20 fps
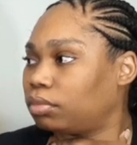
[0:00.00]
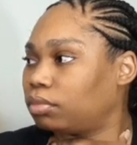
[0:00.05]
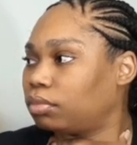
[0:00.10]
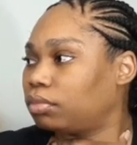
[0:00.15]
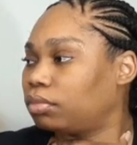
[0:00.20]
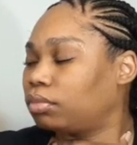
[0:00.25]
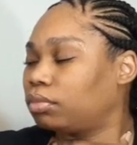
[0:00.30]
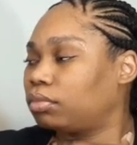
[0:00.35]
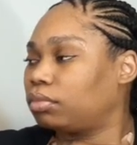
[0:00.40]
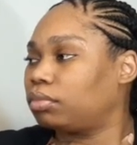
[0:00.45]

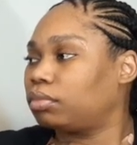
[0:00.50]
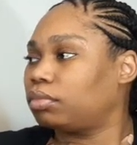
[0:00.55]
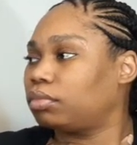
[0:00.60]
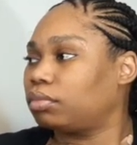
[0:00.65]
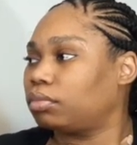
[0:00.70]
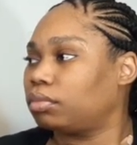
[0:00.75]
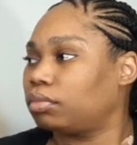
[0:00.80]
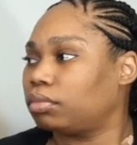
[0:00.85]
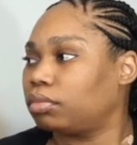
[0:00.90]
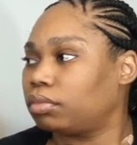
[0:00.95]

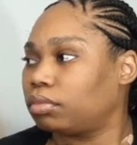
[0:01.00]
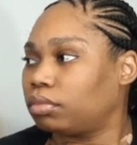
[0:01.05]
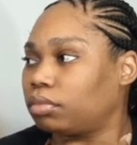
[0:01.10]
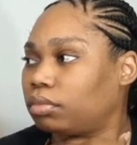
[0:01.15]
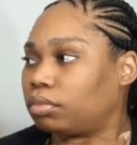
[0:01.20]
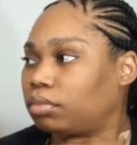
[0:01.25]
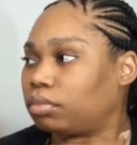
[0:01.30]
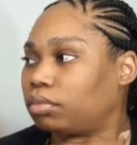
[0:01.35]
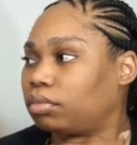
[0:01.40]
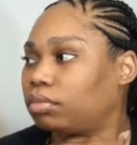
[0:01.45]

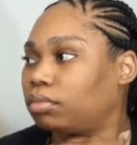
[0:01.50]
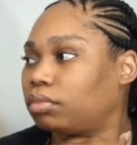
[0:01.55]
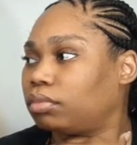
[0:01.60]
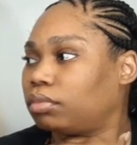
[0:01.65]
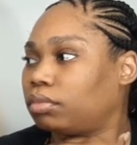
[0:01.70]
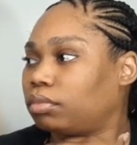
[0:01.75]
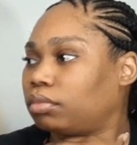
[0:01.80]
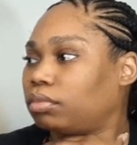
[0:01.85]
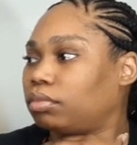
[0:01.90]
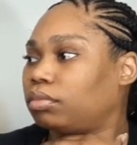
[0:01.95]

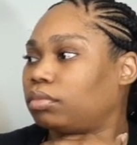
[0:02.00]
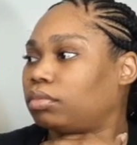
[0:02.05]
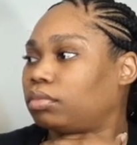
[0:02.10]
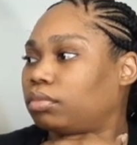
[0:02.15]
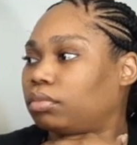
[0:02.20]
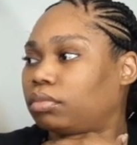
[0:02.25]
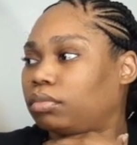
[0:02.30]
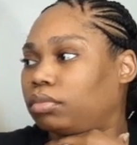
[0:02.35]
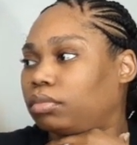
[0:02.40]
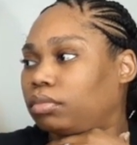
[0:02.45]

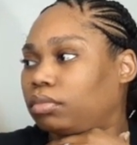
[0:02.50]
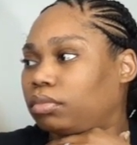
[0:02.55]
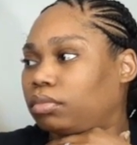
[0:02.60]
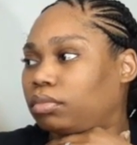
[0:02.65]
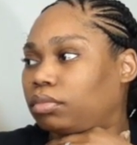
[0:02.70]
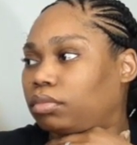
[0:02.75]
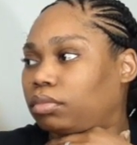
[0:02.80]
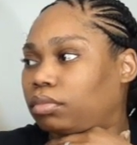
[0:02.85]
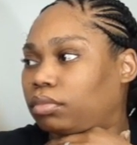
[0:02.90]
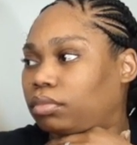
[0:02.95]

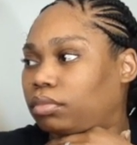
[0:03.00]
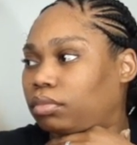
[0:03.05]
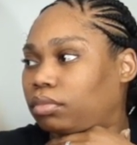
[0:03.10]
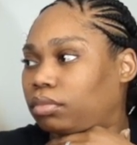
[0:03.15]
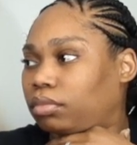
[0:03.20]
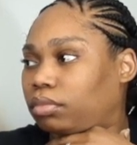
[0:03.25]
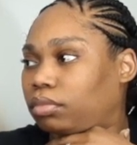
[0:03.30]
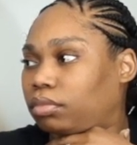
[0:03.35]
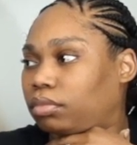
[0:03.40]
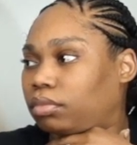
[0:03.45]

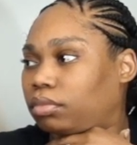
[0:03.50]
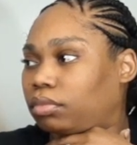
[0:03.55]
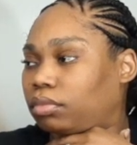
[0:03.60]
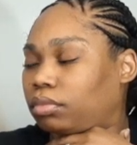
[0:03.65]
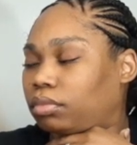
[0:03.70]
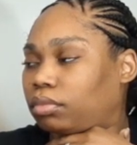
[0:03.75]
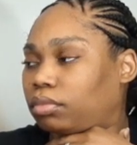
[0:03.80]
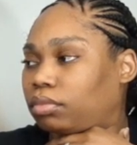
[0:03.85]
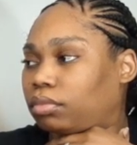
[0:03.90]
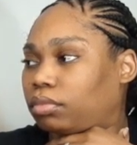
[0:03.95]

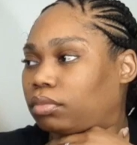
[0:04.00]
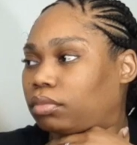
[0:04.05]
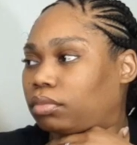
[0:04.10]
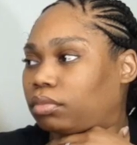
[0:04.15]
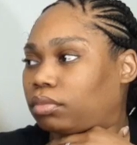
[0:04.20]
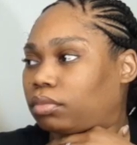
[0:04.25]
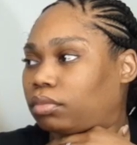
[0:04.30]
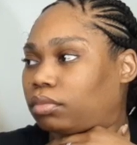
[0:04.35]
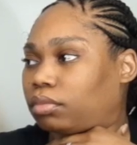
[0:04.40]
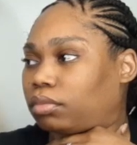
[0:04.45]

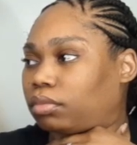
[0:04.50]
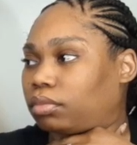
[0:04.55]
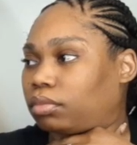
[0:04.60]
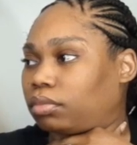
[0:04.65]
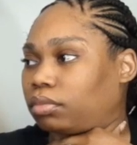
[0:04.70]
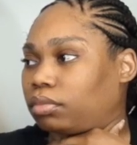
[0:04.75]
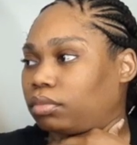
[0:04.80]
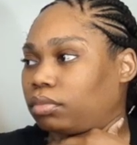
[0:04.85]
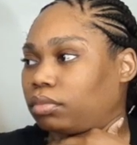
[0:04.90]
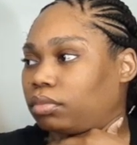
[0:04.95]

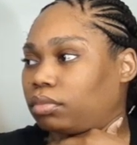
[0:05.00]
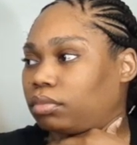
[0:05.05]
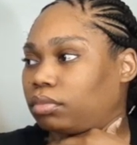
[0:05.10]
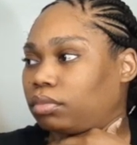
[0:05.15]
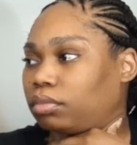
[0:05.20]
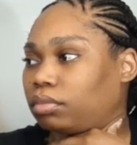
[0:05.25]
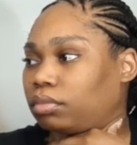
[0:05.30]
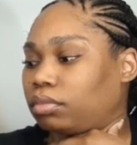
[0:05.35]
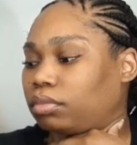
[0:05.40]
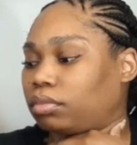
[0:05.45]

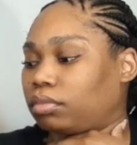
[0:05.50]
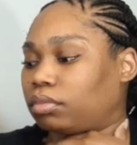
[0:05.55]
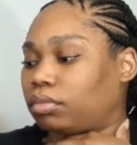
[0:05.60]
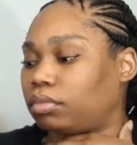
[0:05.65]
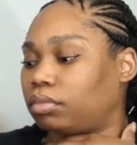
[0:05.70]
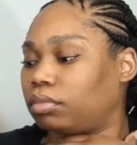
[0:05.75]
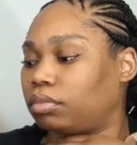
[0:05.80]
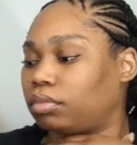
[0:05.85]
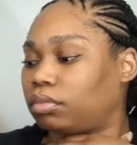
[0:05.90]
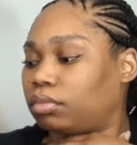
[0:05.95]

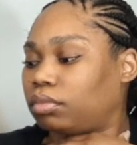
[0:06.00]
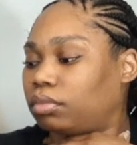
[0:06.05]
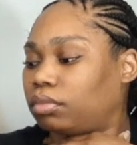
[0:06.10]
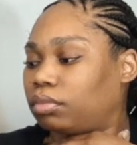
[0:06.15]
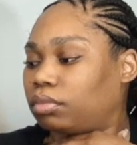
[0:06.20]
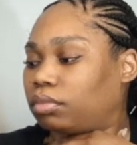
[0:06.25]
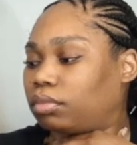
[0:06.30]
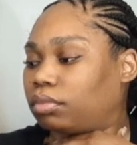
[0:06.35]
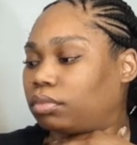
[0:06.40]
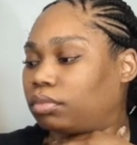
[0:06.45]
The person shown says nothing.